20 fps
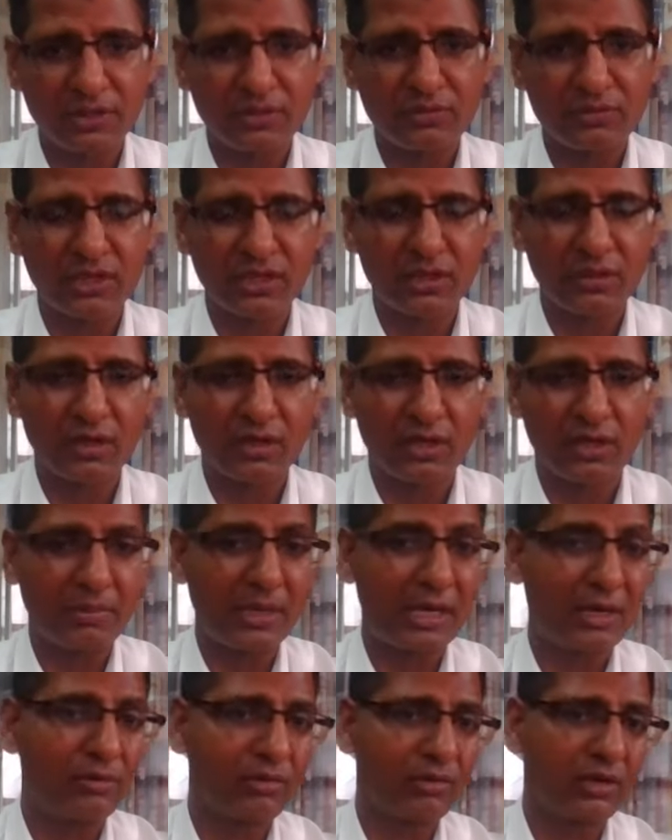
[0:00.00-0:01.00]
between
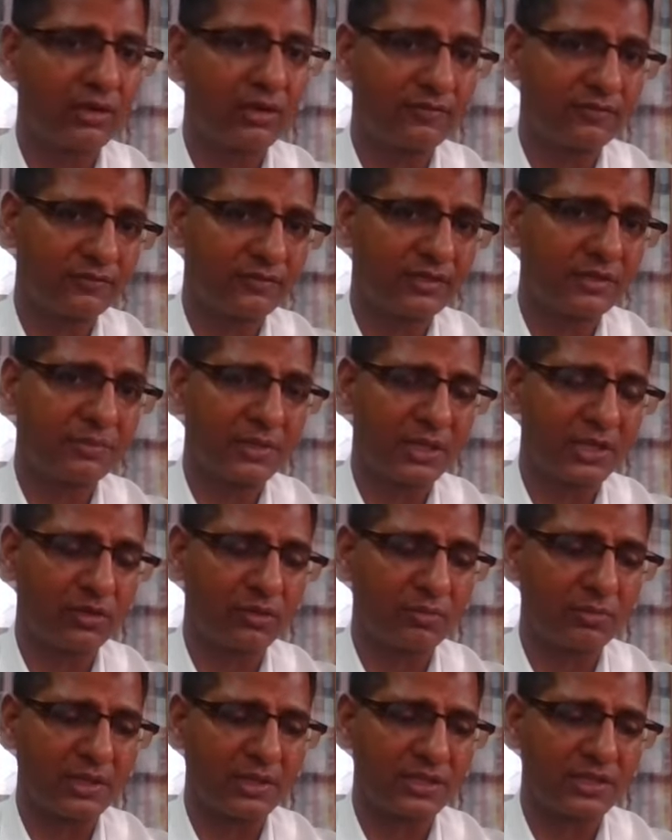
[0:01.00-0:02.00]
among of different
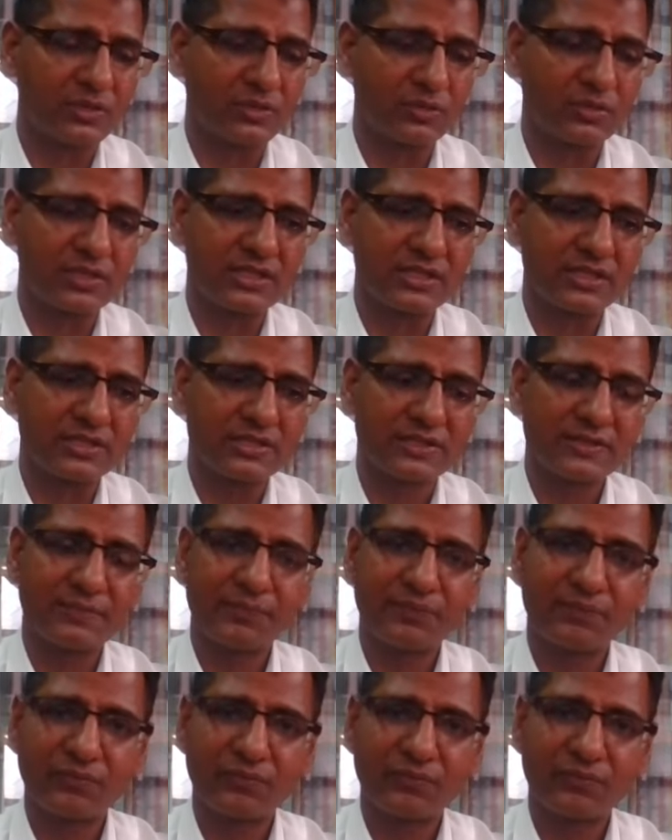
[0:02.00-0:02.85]
human resources.